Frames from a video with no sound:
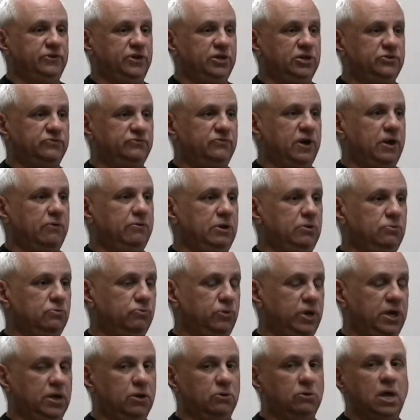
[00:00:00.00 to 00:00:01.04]
is very
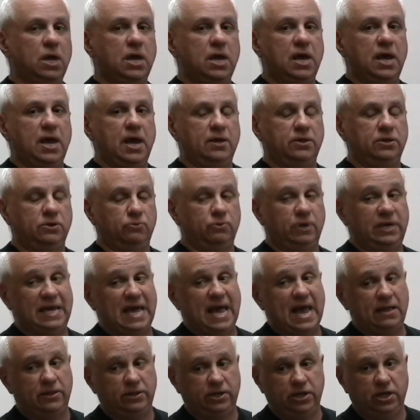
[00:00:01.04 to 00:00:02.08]
real and the
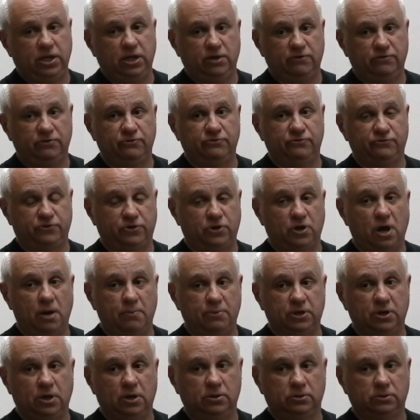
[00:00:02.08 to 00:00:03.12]
reality of the
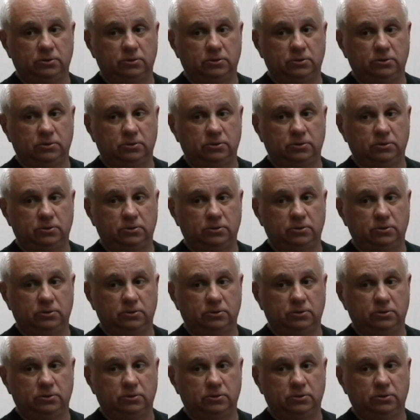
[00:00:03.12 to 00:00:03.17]
phenomena.